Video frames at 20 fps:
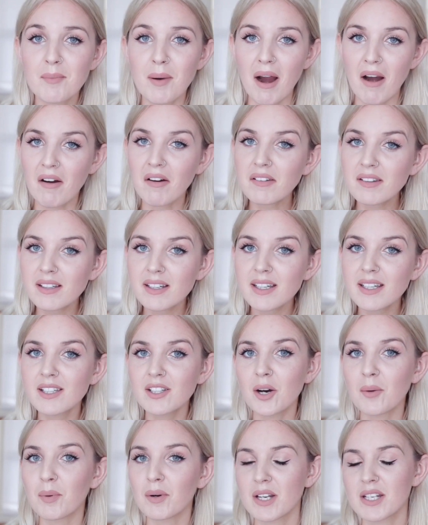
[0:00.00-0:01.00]
apparently
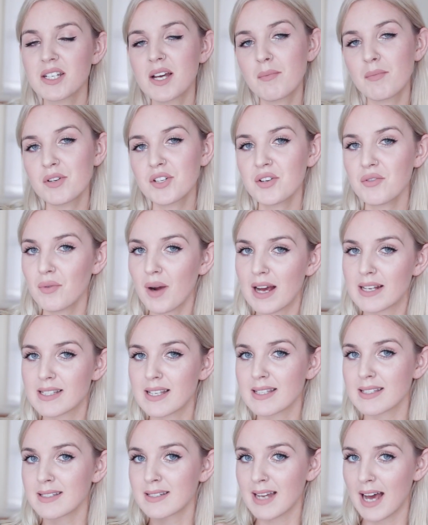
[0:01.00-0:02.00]
your body temperature
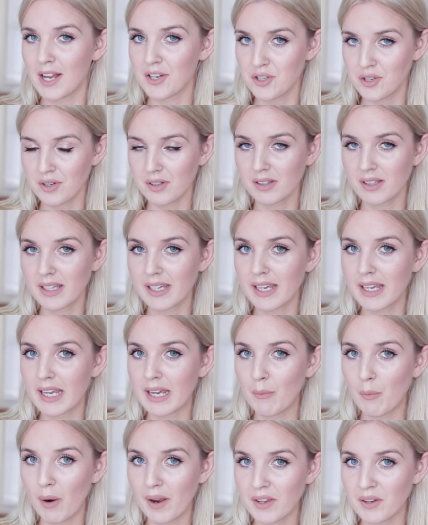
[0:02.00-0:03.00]
rises
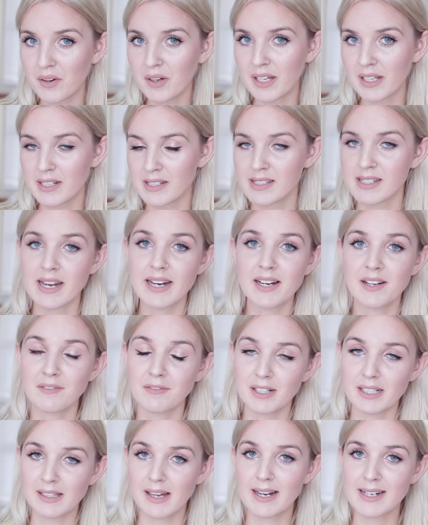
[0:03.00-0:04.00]
naturally when you're in a state
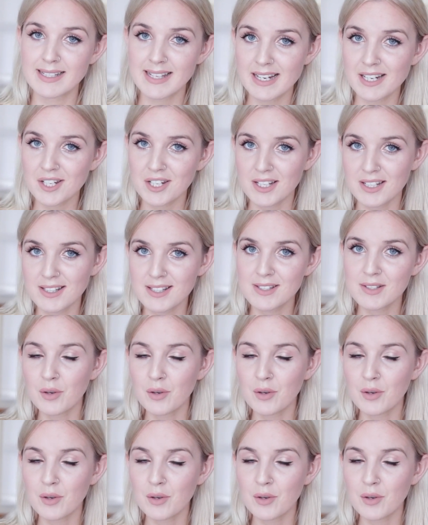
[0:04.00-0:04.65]
of relaxation.